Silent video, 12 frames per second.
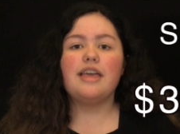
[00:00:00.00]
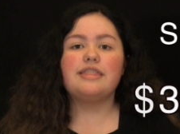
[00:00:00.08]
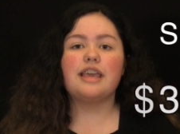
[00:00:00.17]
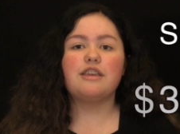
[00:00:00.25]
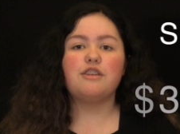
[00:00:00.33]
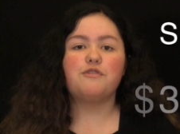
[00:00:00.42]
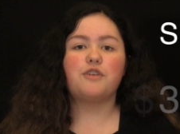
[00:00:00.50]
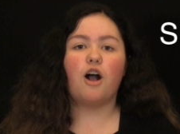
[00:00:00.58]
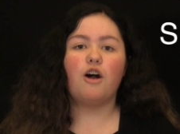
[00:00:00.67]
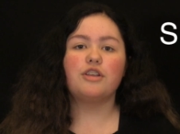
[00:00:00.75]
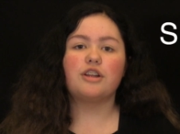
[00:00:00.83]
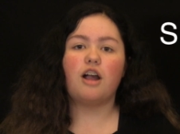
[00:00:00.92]
thank you for
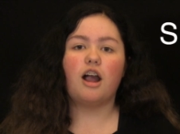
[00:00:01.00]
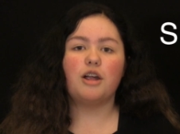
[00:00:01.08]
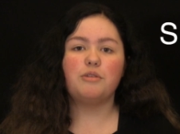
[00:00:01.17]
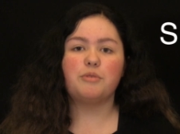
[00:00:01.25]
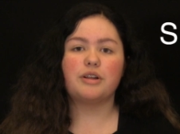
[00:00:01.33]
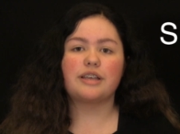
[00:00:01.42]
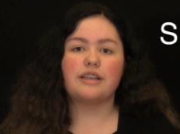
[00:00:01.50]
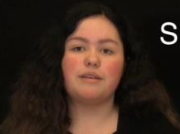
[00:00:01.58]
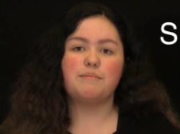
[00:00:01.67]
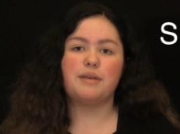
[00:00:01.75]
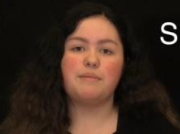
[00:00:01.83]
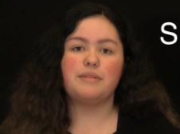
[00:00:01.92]
all your hard work and
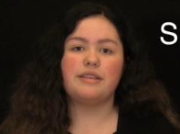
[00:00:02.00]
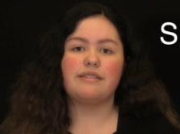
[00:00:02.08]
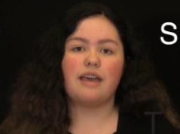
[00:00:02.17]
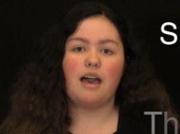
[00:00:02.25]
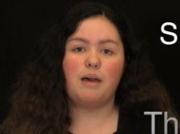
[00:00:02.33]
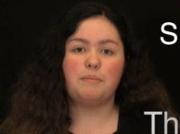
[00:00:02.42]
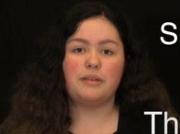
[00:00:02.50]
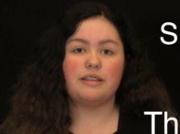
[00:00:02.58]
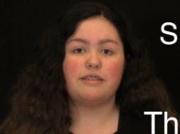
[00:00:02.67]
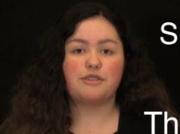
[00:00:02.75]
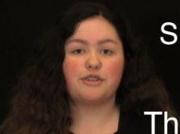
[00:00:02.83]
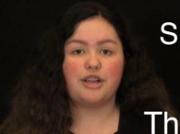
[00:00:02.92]
commitment to helping
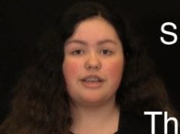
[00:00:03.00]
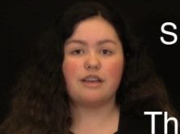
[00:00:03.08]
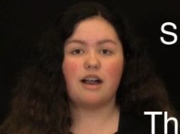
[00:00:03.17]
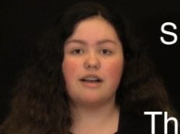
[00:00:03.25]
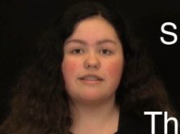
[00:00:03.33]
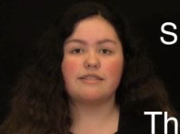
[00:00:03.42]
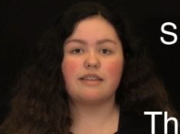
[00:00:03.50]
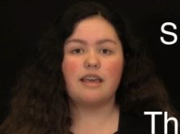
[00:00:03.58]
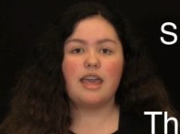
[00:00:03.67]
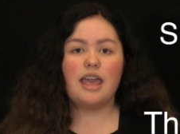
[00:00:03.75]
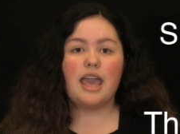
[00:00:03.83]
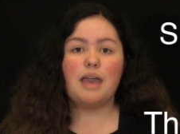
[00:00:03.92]
this great cause.
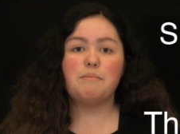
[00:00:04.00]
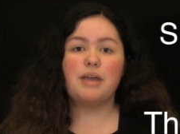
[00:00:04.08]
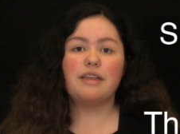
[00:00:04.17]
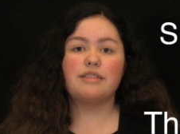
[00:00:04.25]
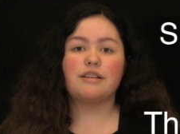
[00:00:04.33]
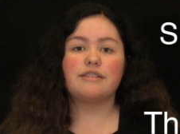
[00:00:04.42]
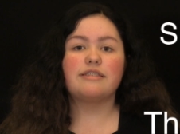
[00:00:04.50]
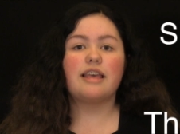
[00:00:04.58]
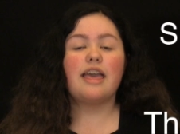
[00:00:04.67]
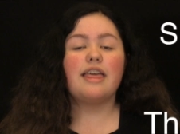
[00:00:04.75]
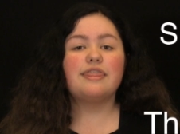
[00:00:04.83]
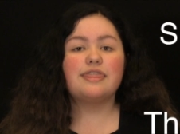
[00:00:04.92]
And Panthers,
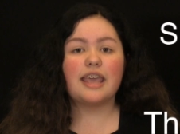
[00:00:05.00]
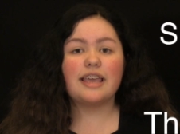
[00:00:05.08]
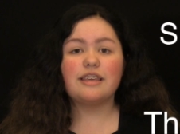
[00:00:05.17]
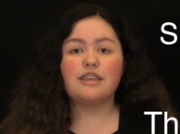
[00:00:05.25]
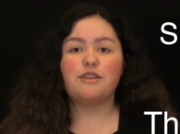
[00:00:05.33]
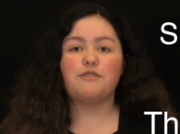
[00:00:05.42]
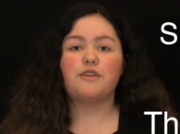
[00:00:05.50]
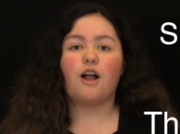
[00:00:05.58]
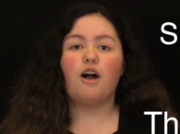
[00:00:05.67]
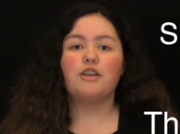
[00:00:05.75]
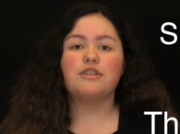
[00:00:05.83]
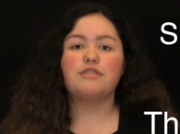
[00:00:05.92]
Thank you for
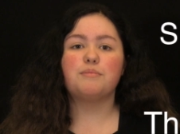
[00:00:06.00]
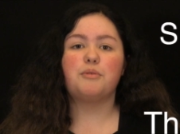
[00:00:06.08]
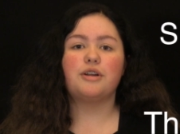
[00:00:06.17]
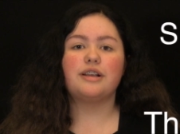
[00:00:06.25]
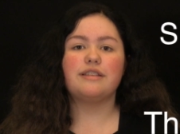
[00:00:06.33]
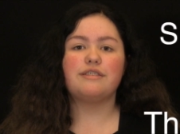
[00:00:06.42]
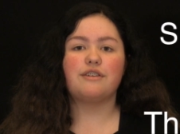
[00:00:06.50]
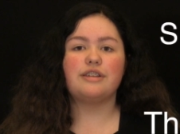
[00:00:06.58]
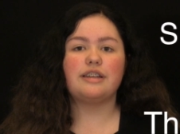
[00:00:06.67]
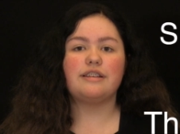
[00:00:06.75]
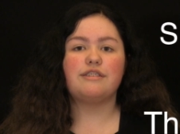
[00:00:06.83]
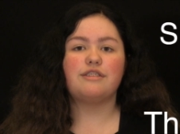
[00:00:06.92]
all your support in
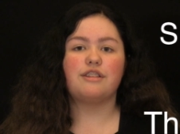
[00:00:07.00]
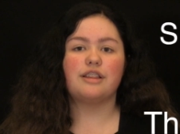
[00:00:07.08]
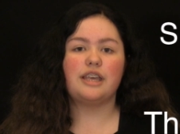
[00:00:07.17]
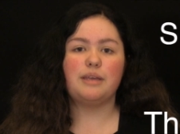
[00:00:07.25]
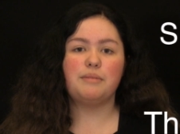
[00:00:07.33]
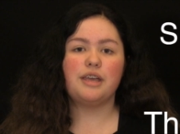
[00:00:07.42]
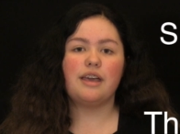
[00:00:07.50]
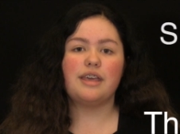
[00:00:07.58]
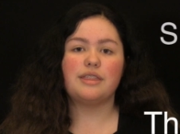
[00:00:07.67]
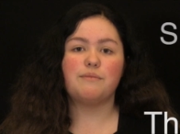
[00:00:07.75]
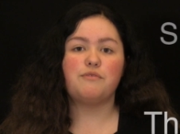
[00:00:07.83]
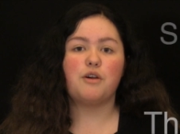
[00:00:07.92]
donating to the Leukemia
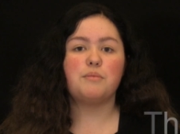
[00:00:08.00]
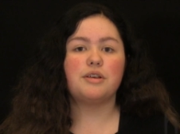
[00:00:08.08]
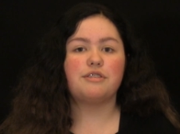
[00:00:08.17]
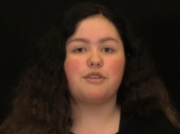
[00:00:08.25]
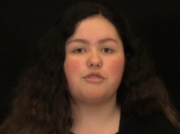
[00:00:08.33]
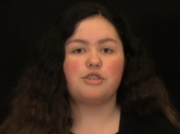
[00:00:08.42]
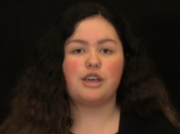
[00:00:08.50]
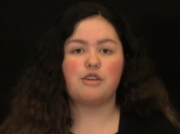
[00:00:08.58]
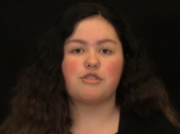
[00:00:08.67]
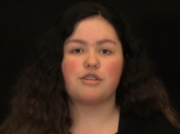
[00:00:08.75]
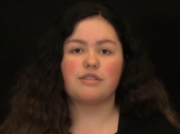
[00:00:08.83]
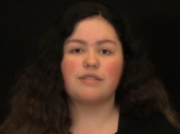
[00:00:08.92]
and Lymphoma
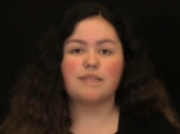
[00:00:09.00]
Association.